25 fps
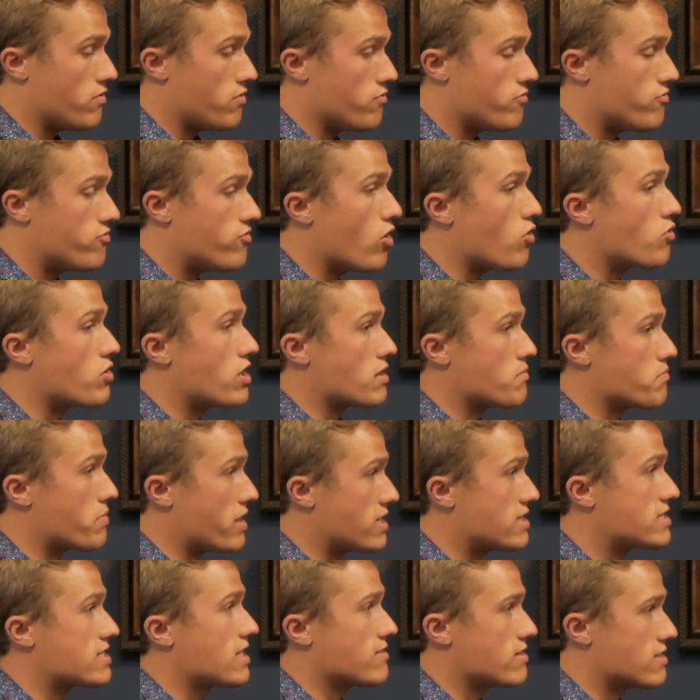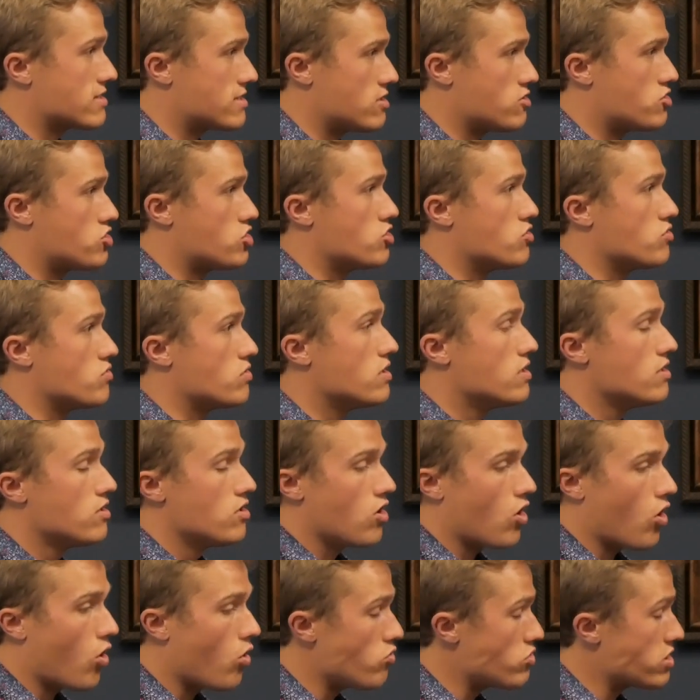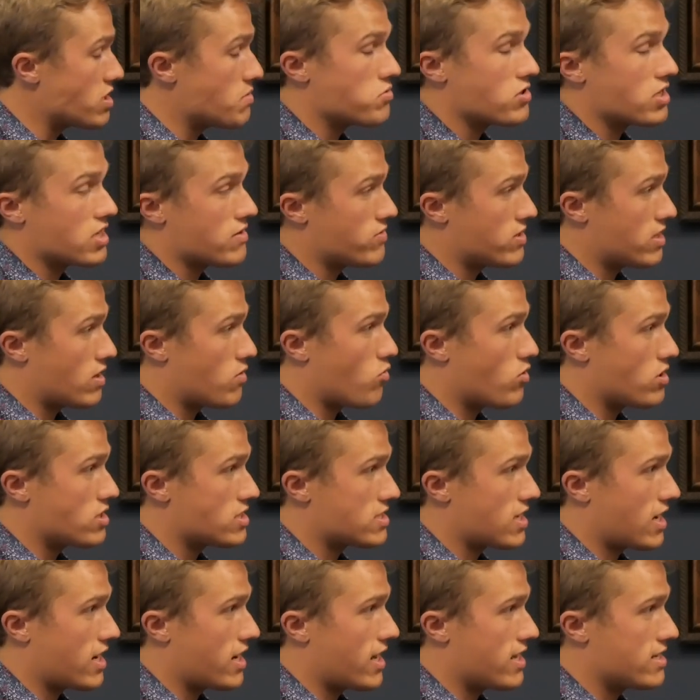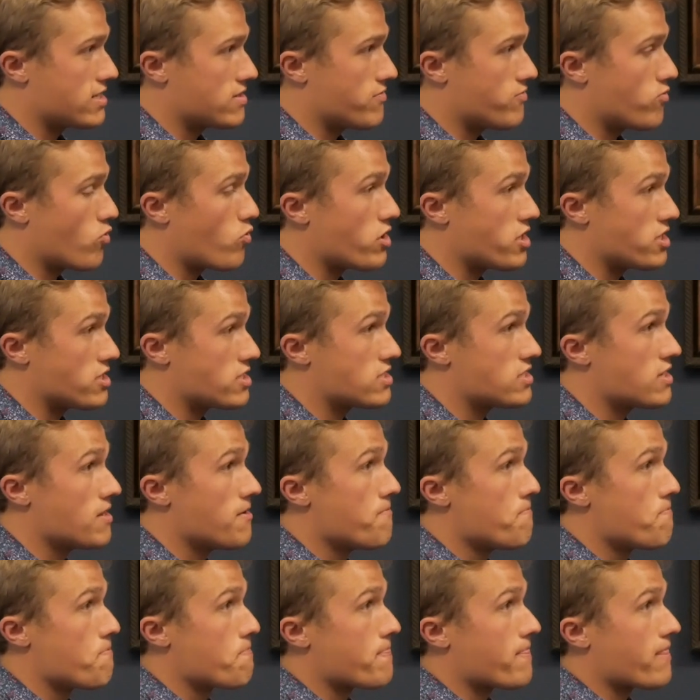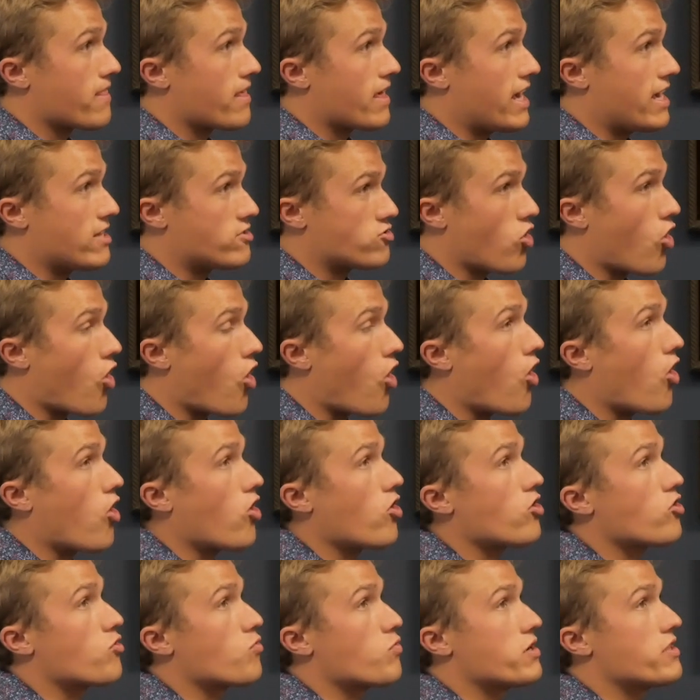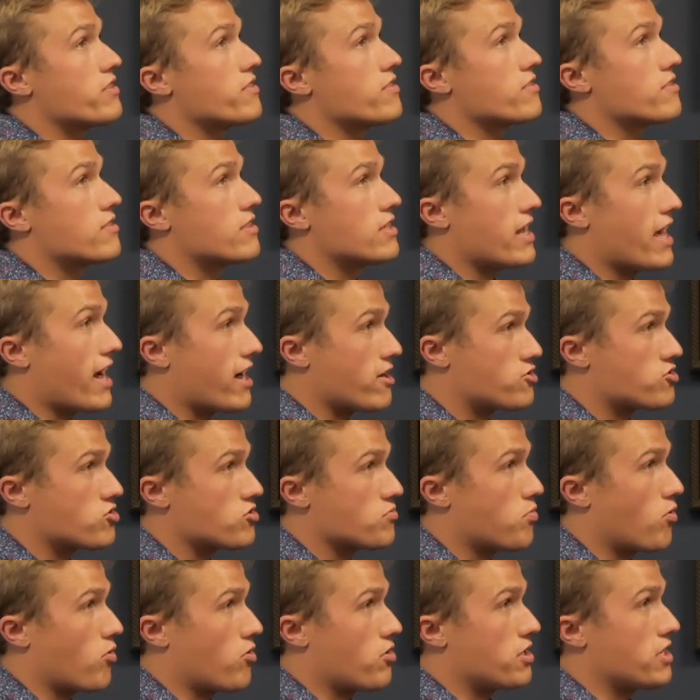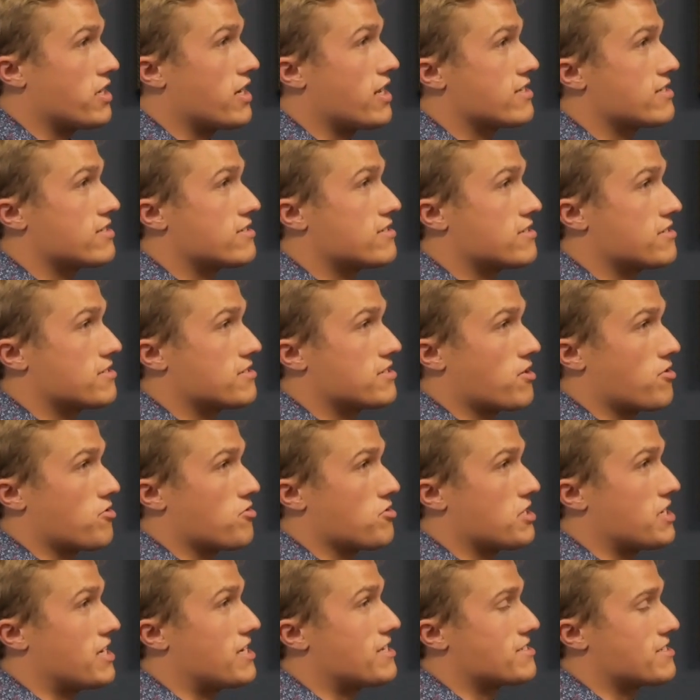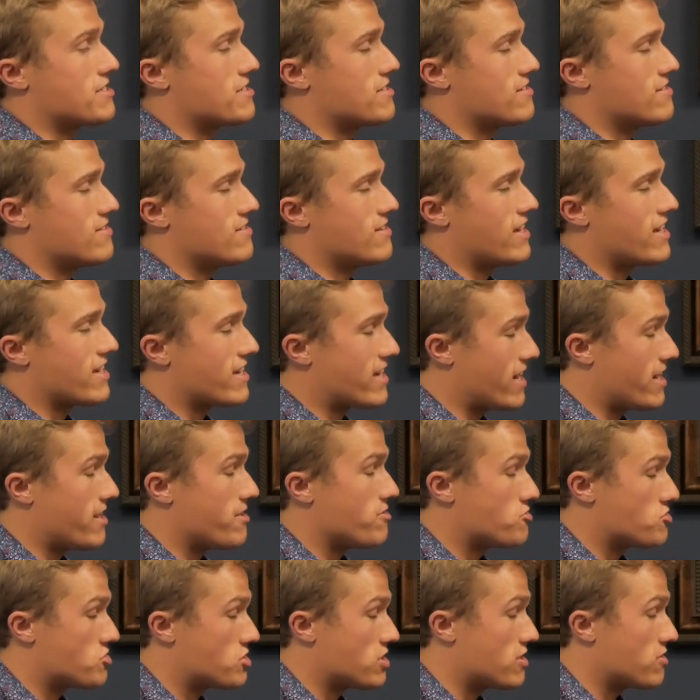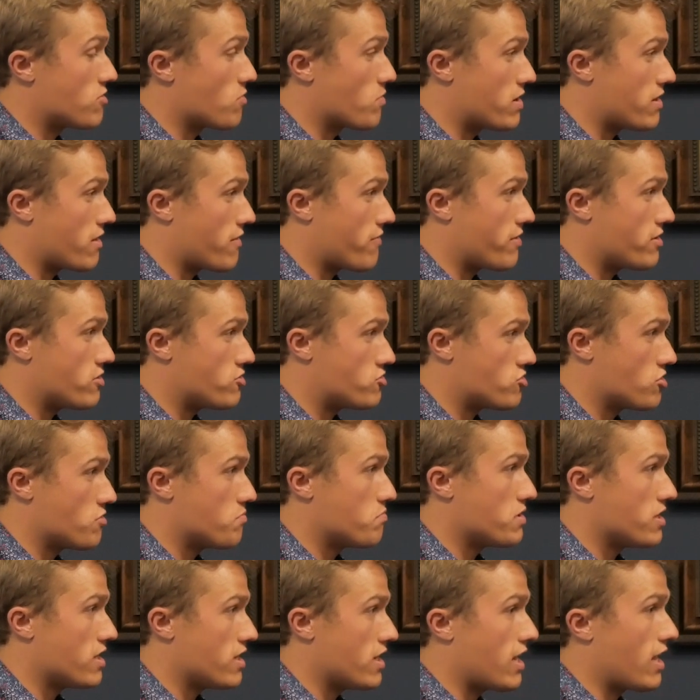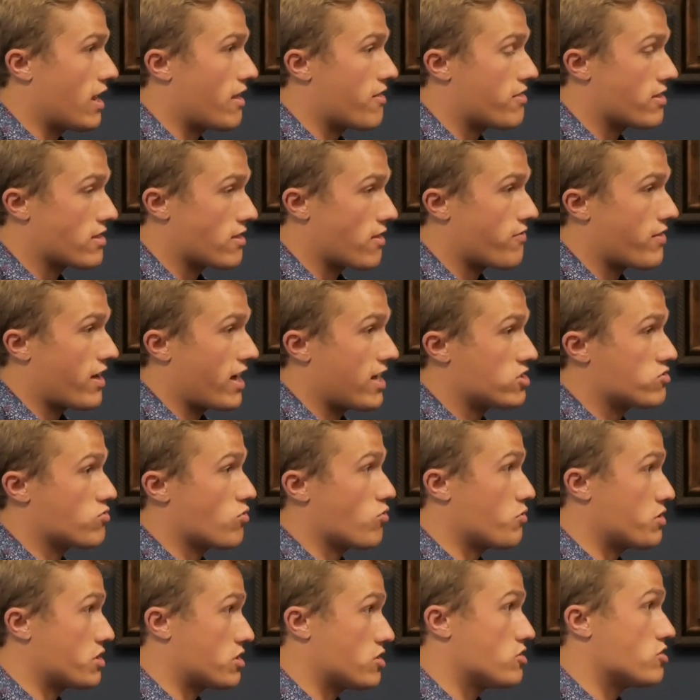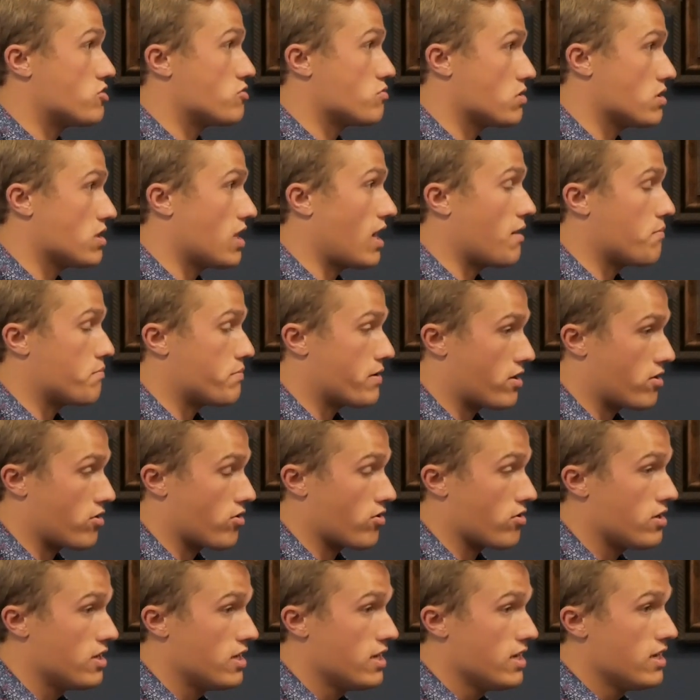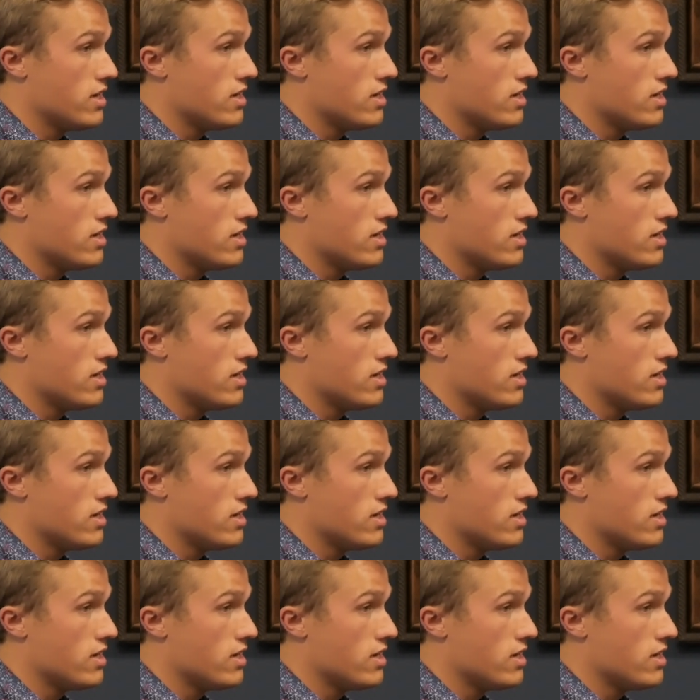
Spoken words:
voting based on this issue, only believing that one side has a voice. It's hard when the national party necessarily isn't engaged in the way that they should be, and I think that that's where we can do a lot better.